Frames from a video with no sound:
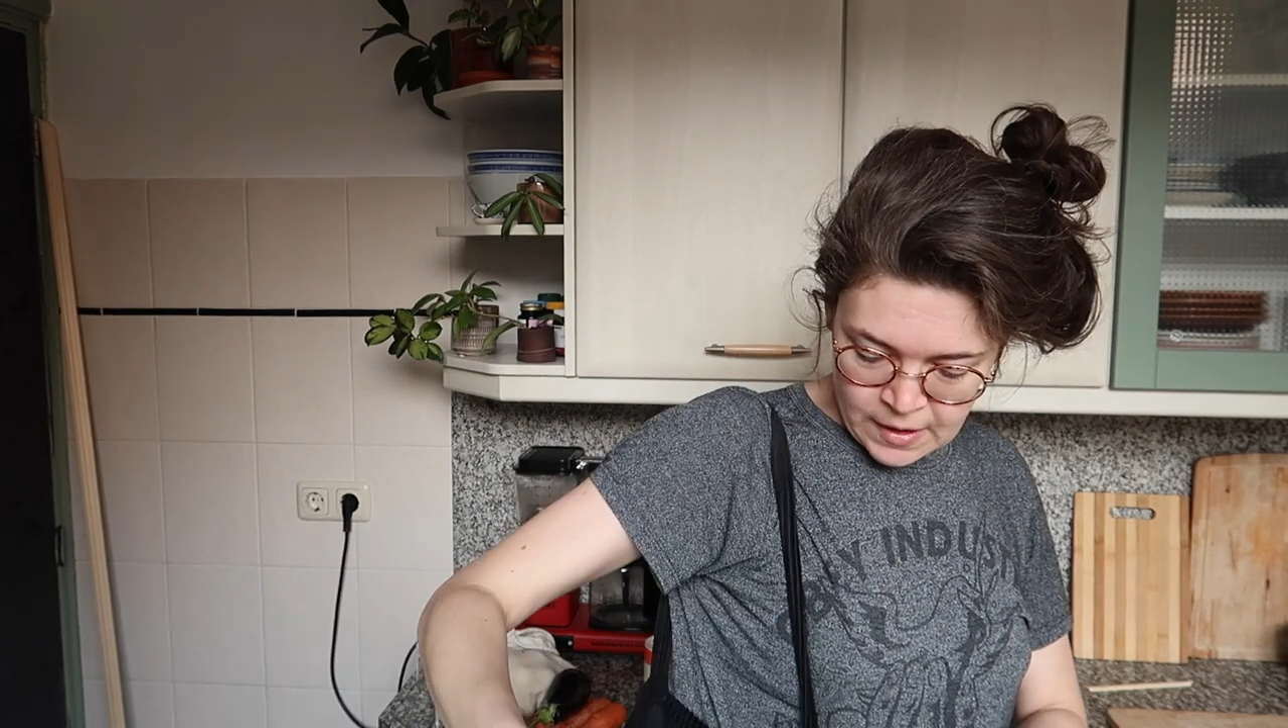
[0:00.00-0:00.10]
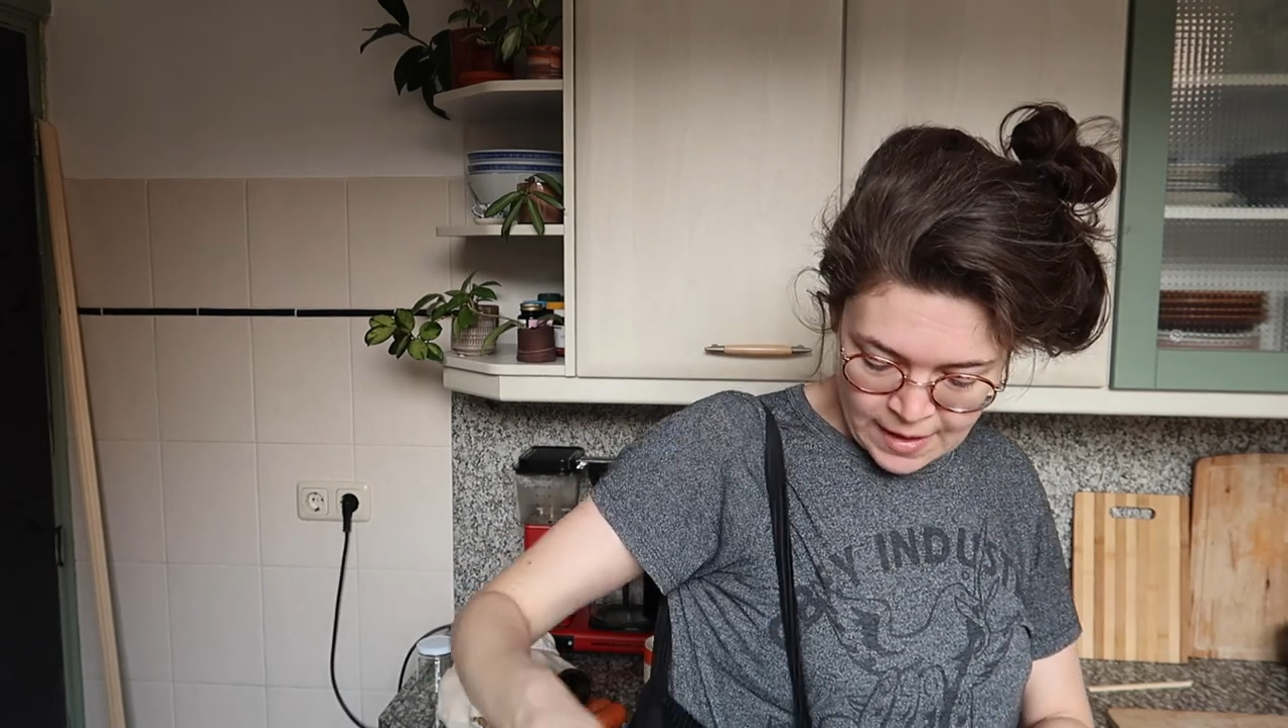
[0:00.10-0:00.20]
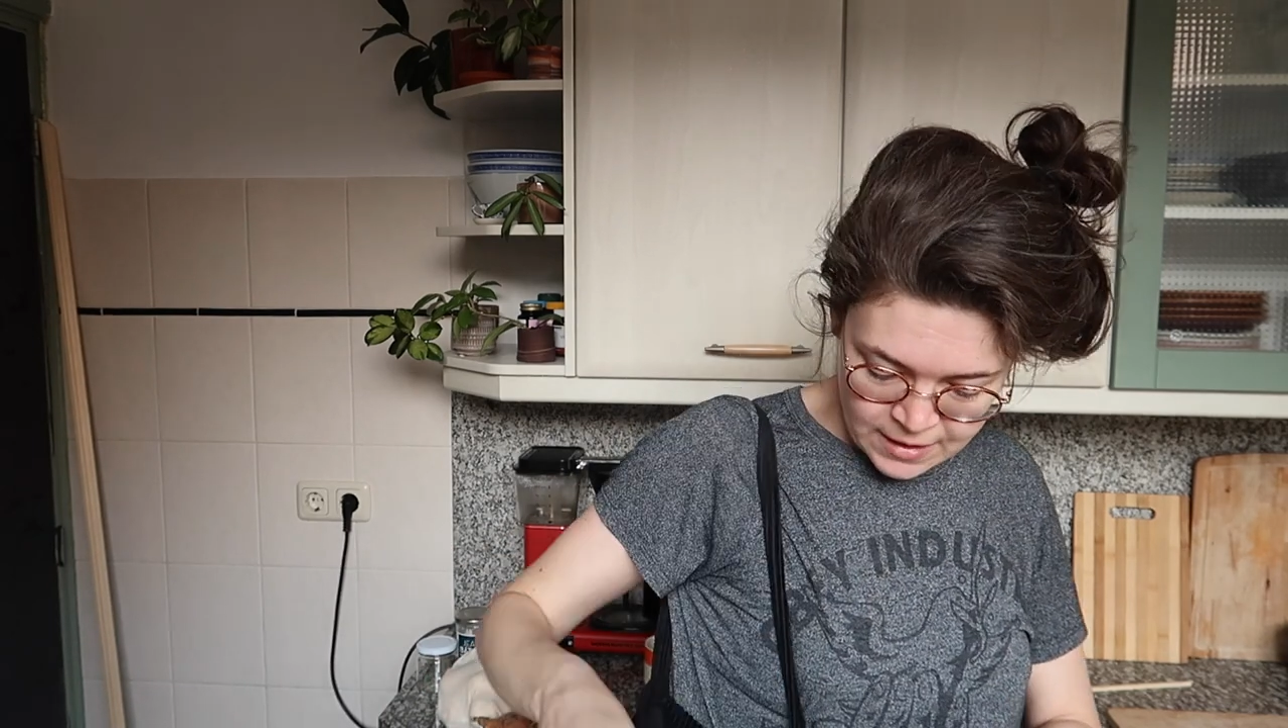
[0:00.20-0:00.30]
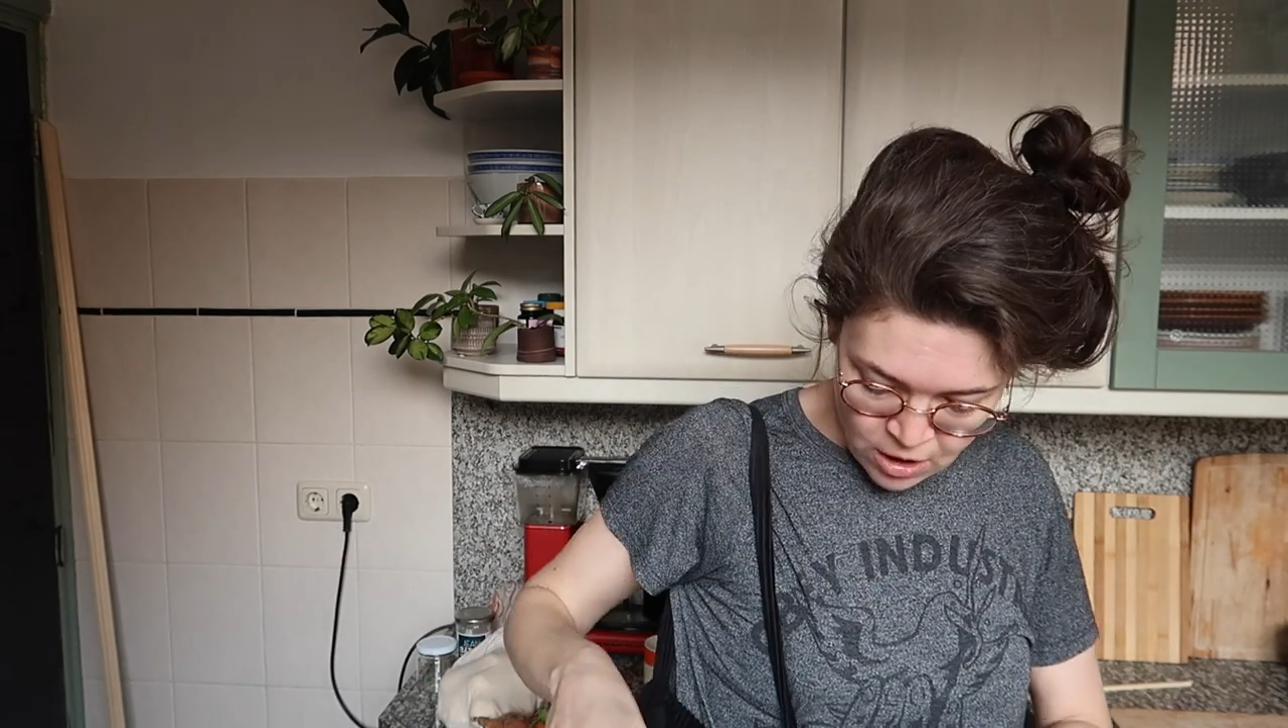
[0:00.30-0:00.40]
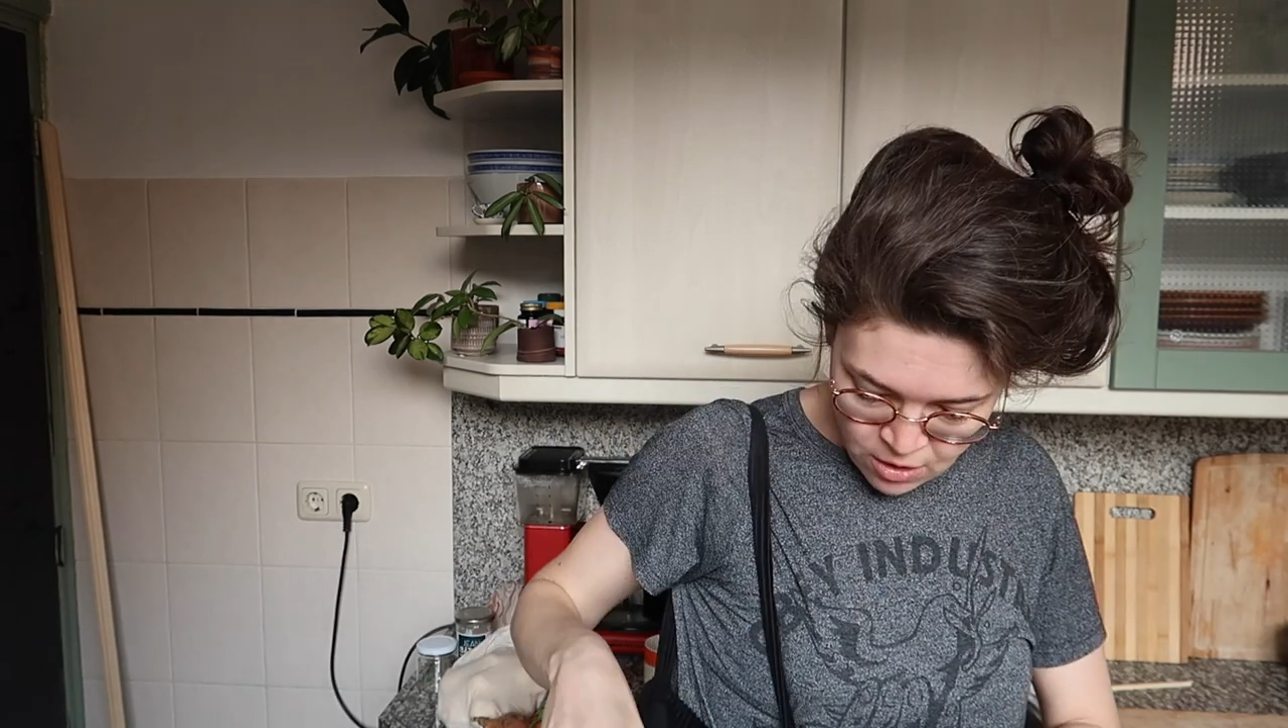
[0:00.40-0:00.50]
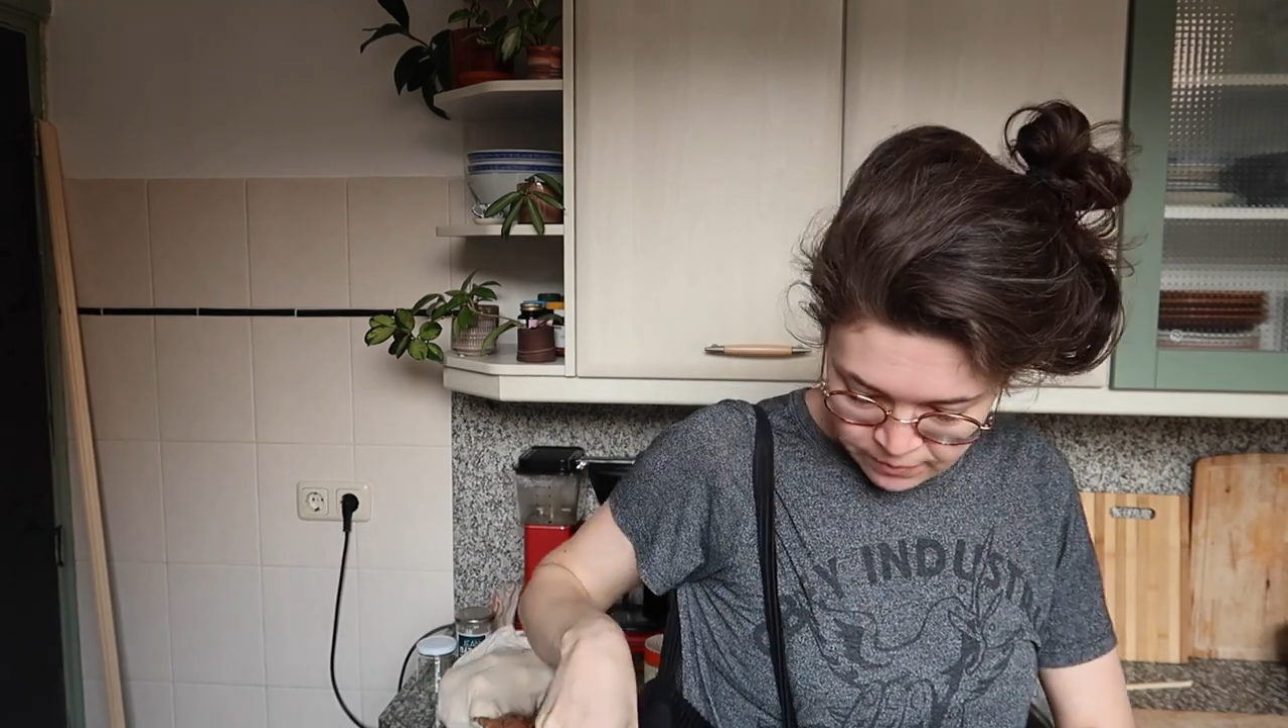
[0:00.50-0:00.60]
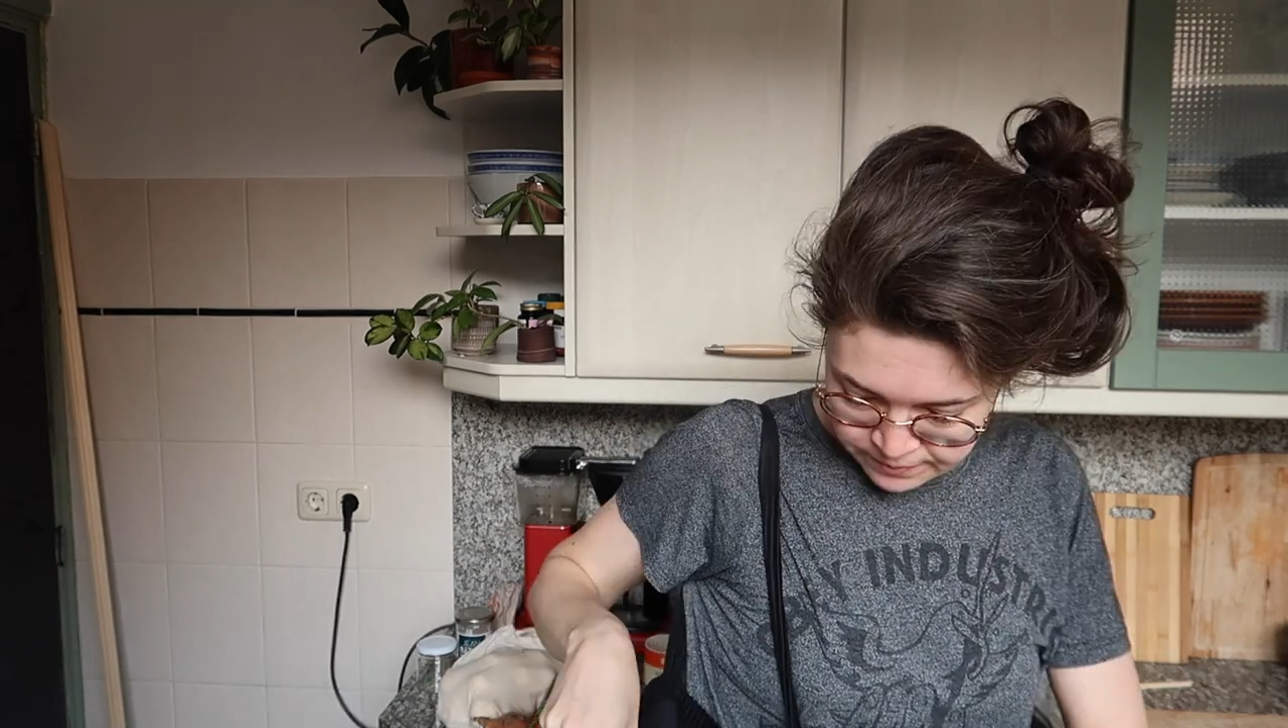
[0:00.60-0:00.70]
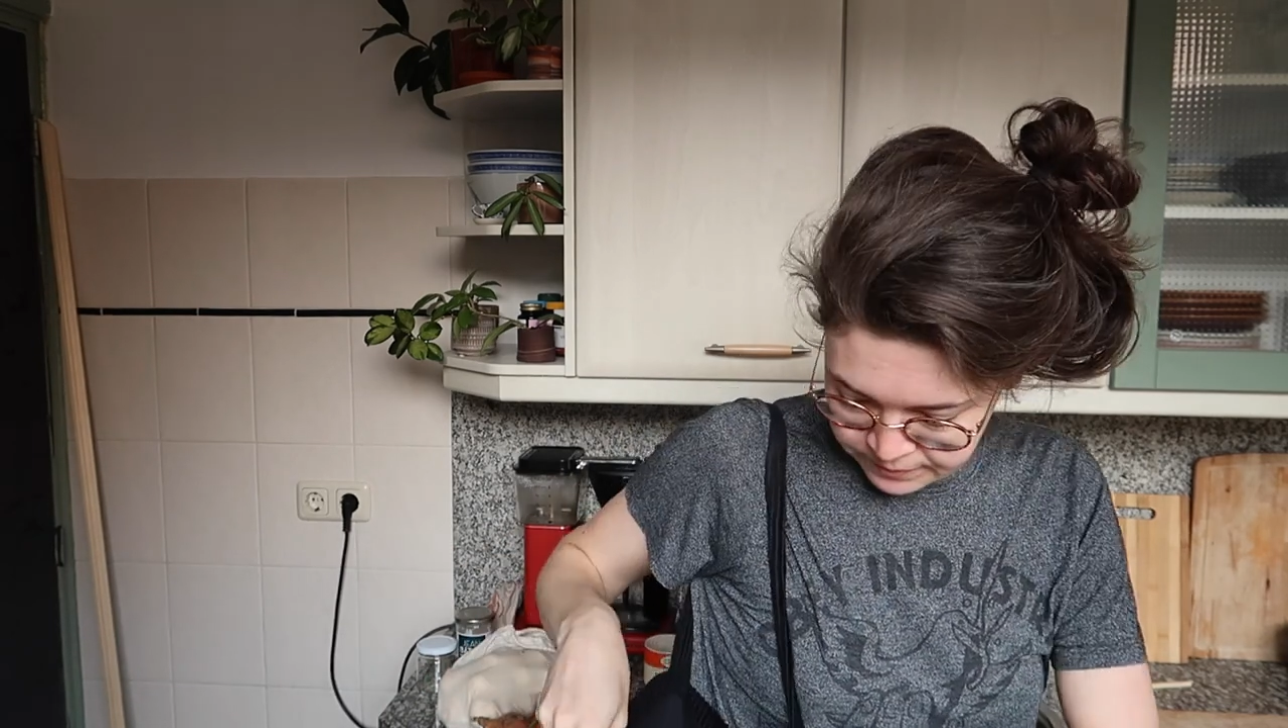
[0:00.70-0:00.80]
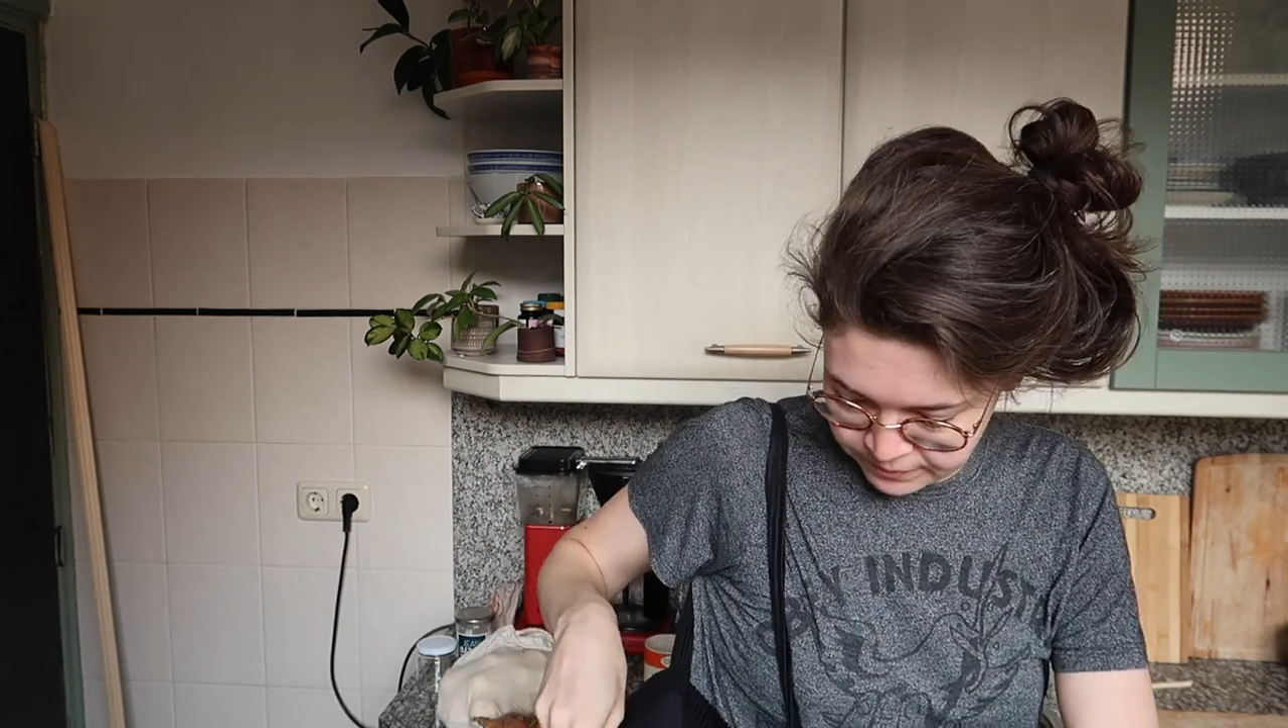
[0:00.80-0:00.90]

Let's go.